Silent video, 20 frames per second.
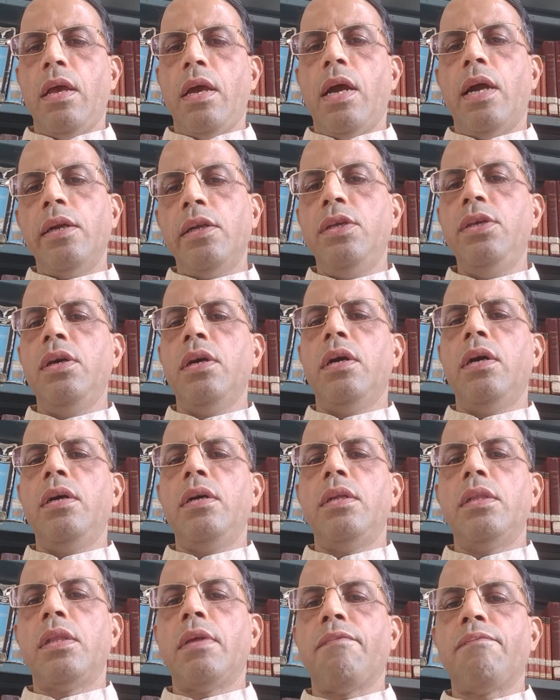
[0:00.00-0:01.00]
And here,
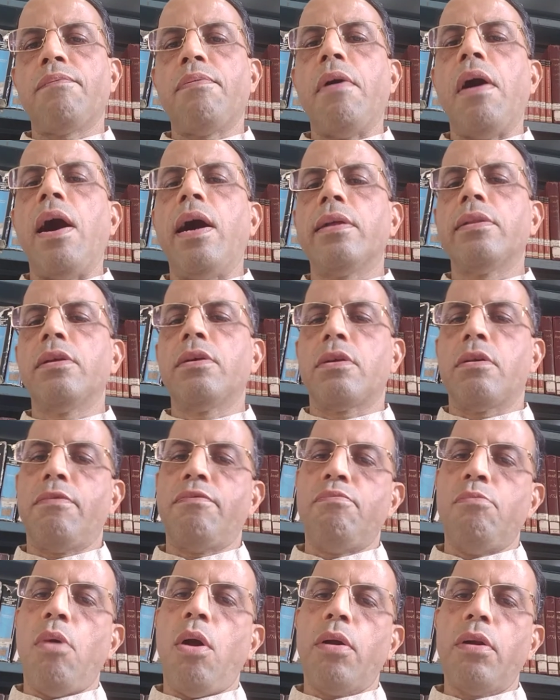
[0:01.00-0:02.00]
the father
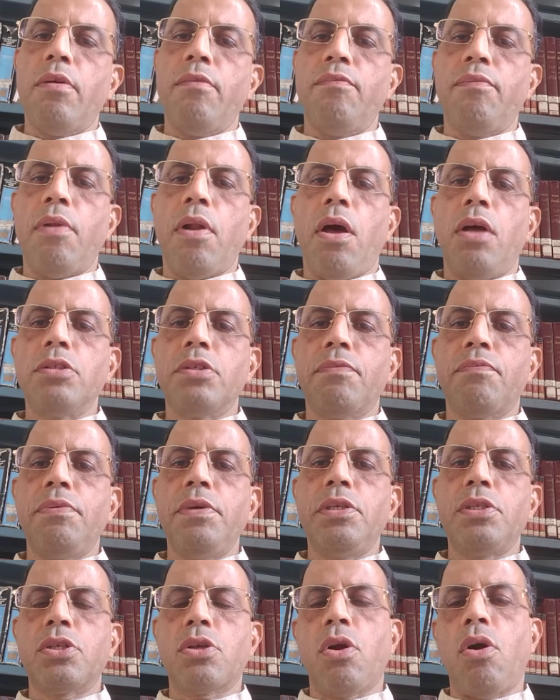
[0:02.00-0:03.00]
of modern philosophy
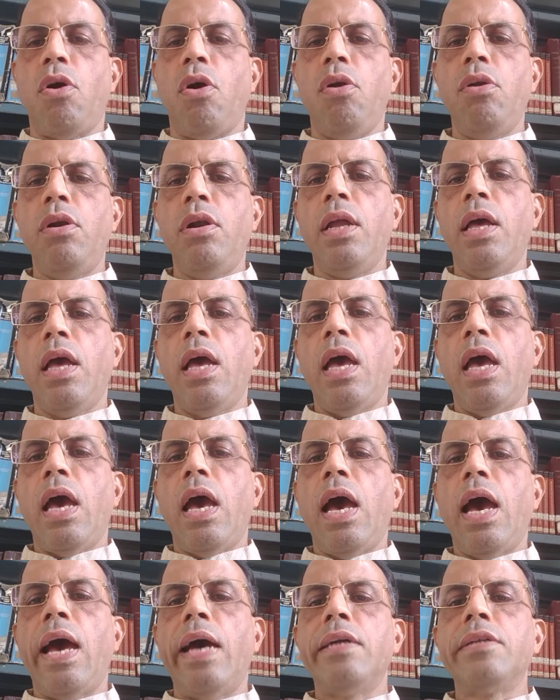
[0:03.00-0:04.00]
is called
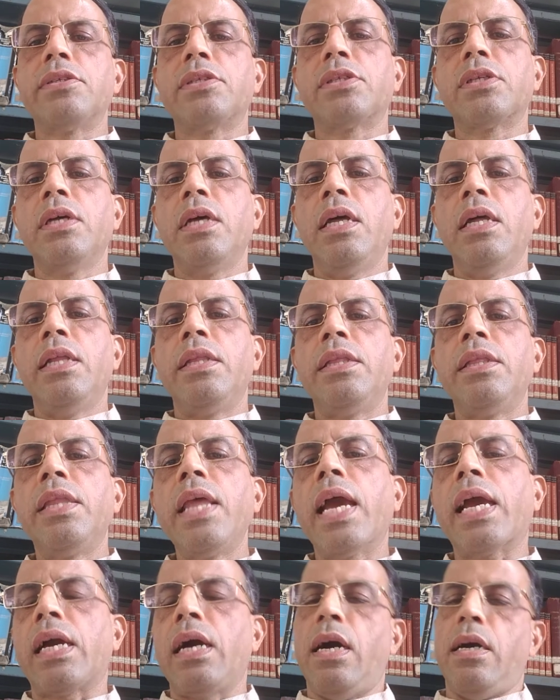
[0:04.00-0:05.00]
as
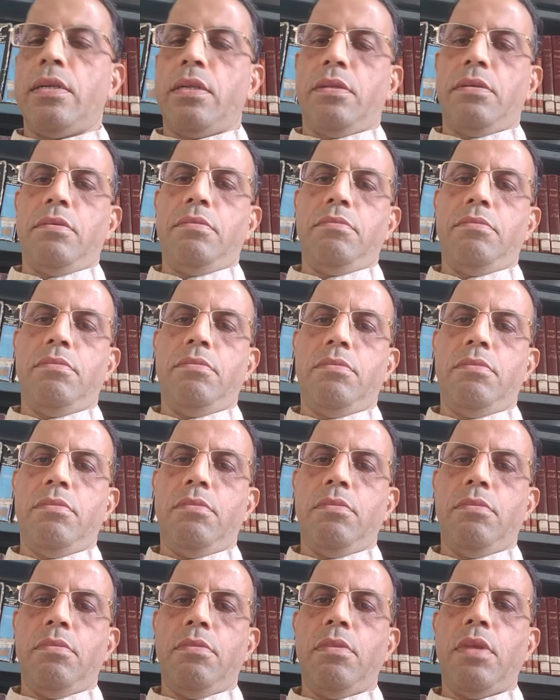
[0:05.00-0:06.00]
Descartes.
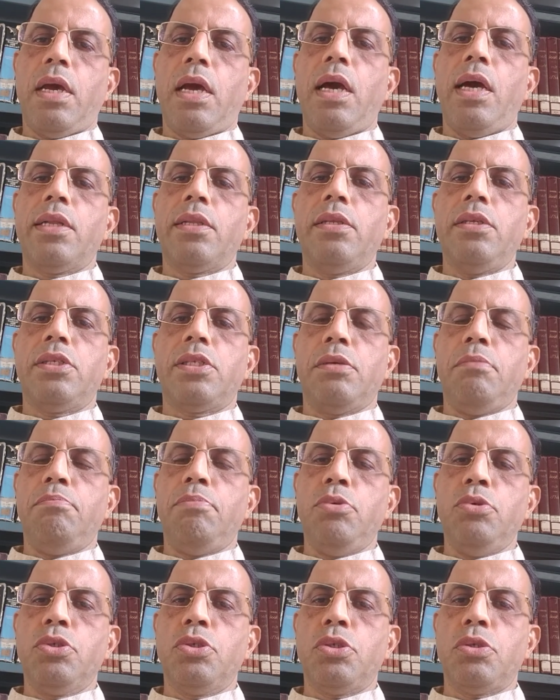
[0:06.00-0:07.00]
Descartes is
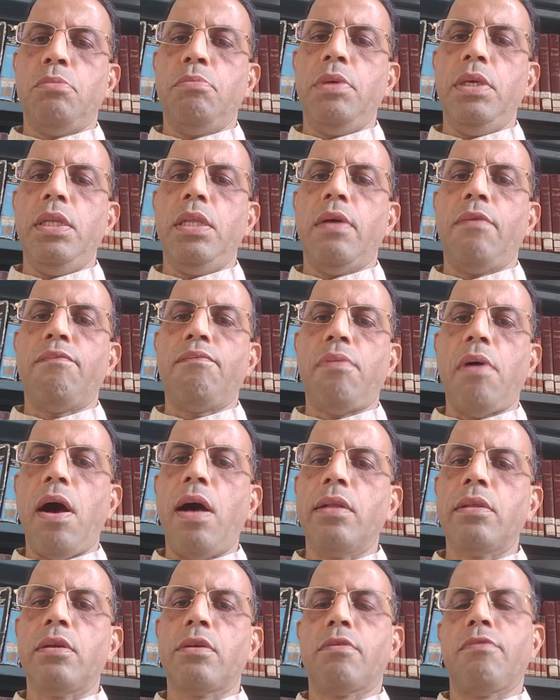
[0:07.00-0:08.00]
supposed to be the
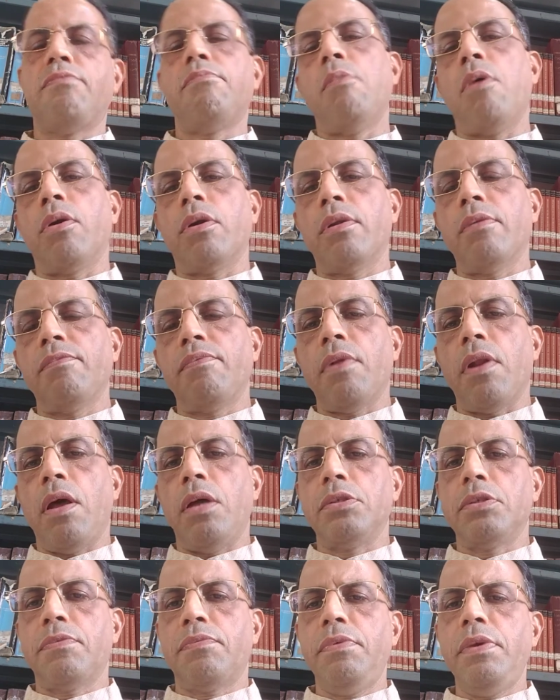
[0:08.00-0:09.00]
father of modern
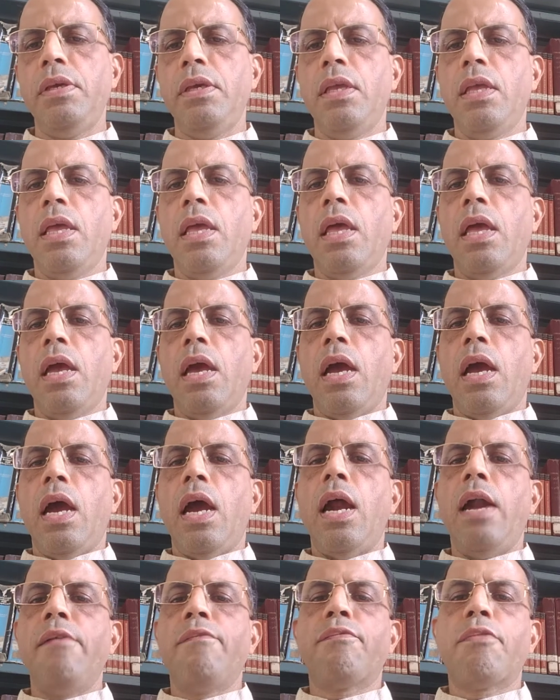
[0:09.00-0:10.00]
philosophy.
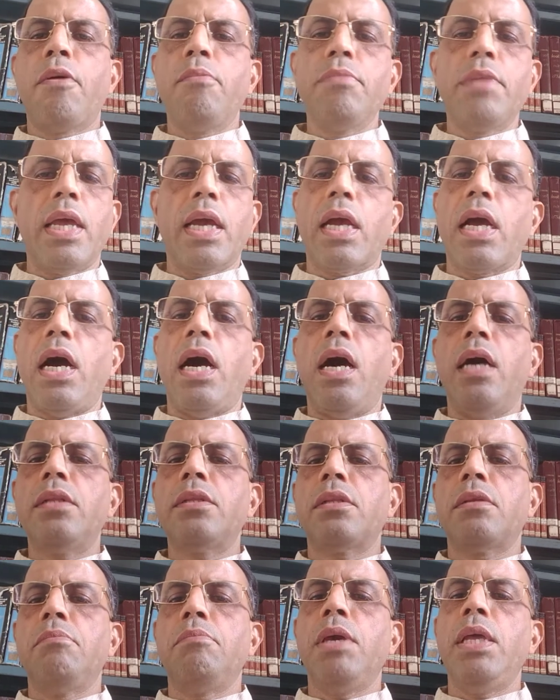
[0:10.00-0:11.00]
And from
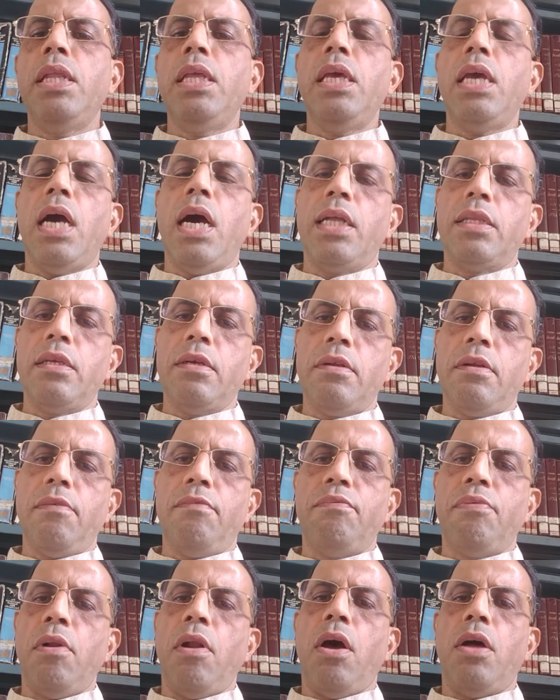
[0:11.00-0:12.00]
Descartes, many other
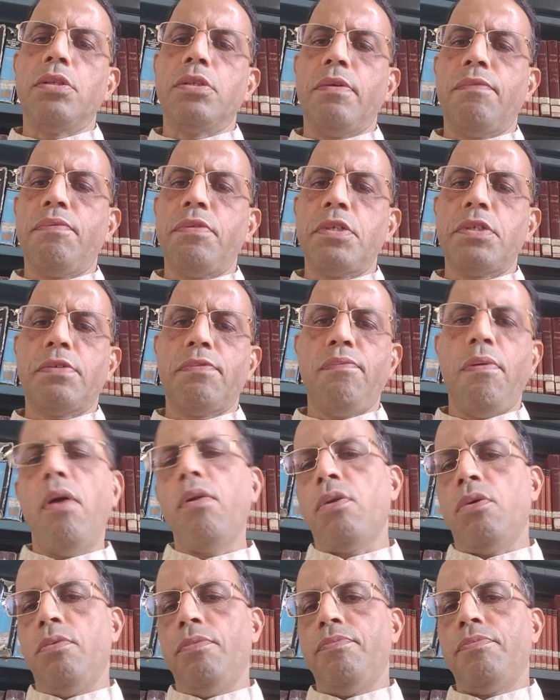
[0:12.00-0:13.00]
philosophers
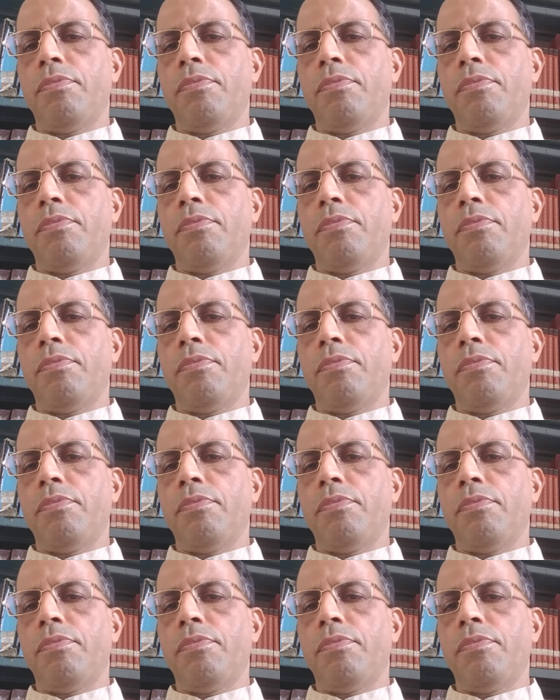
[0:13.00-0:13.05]
follow.